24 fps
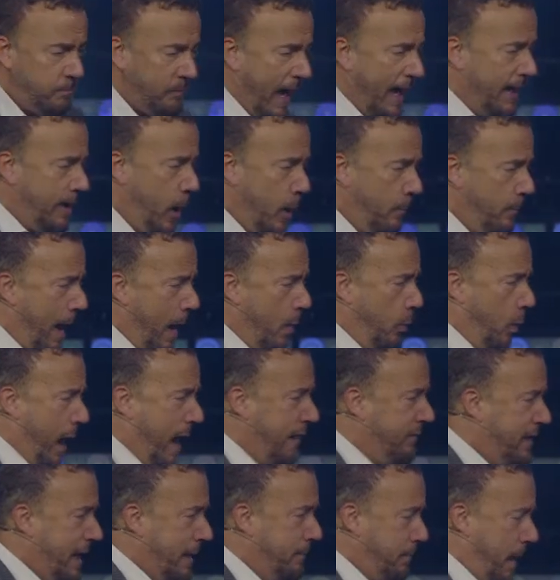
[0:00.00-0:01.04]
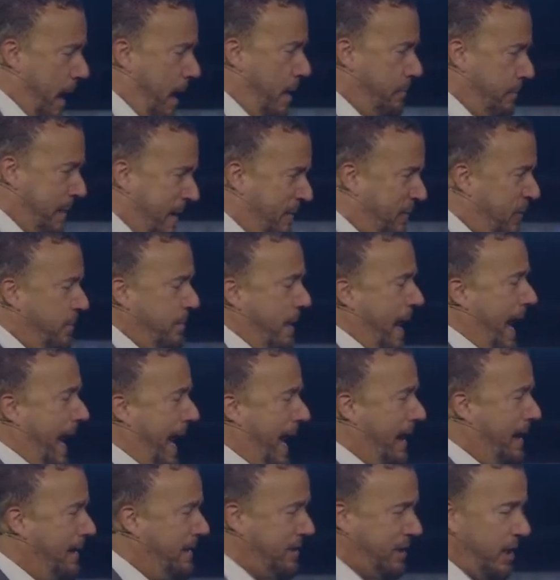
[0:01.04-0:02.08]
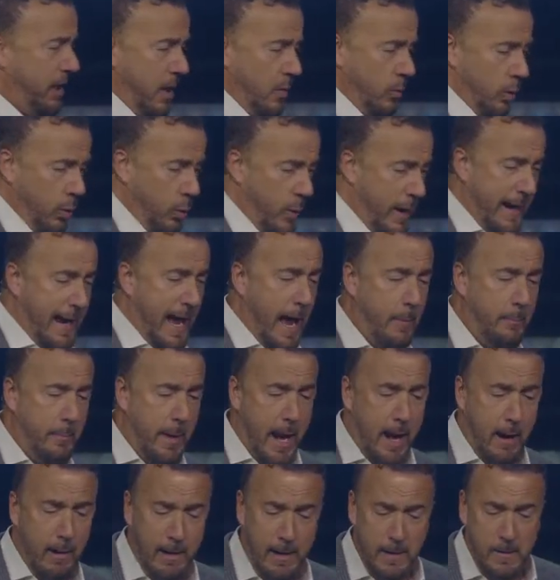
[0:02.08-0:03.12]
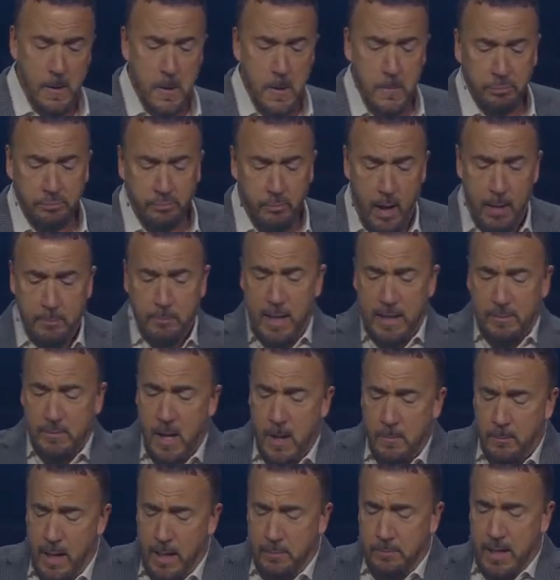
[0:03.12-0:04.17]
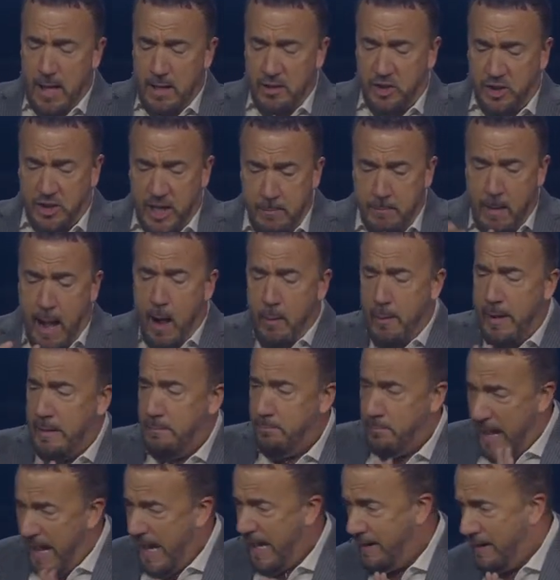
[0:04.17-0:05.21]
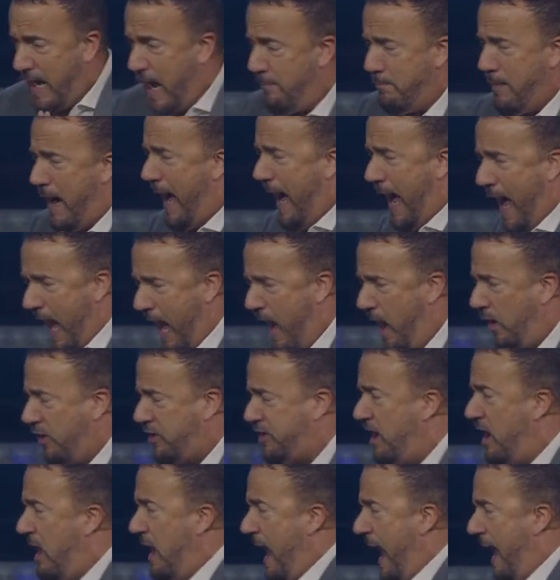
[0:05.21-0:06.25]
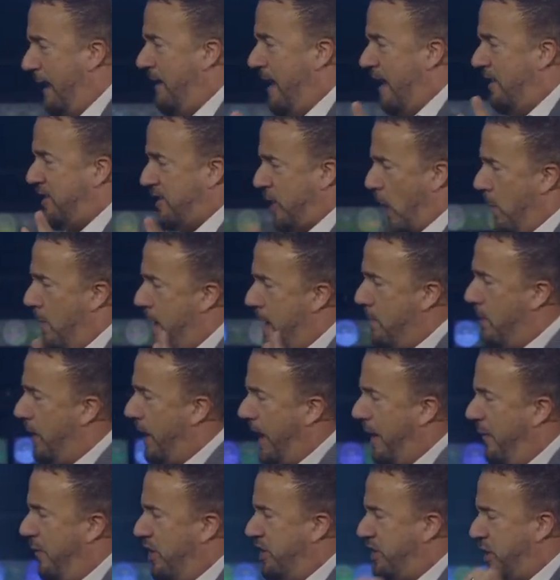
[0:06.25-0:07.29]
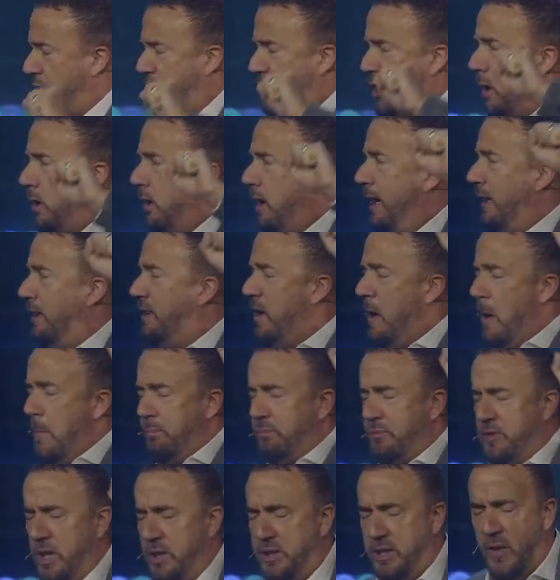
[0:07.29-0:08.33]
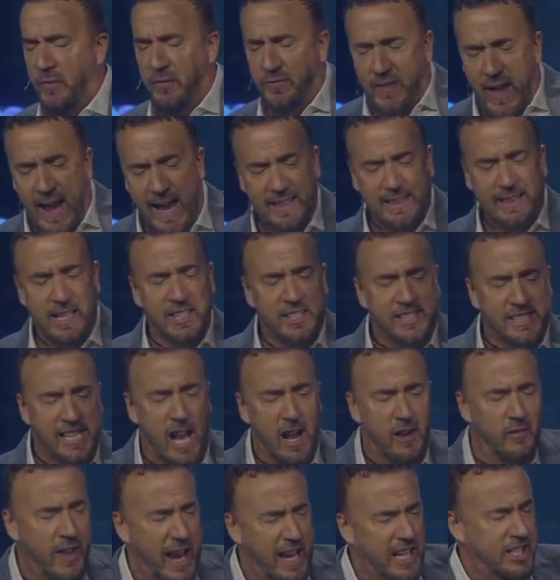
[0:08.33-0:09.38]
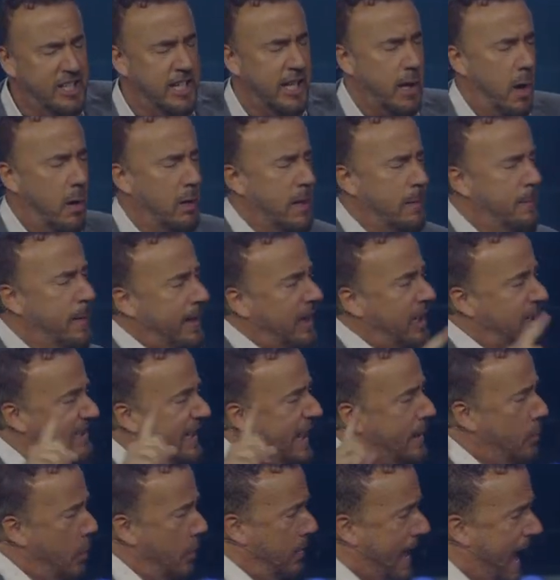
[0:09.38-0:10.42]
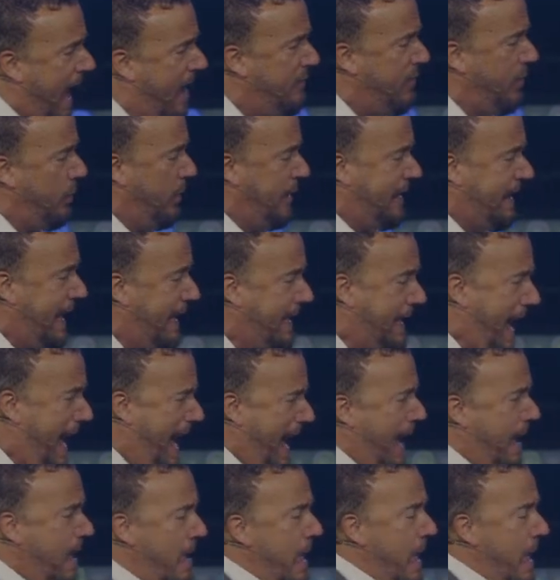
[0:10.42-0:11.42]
I know my wife didn't marry me for my house when we got married, but she married me, not my house. And so many believers are turning to faith and salvation only because they want heaven when they die.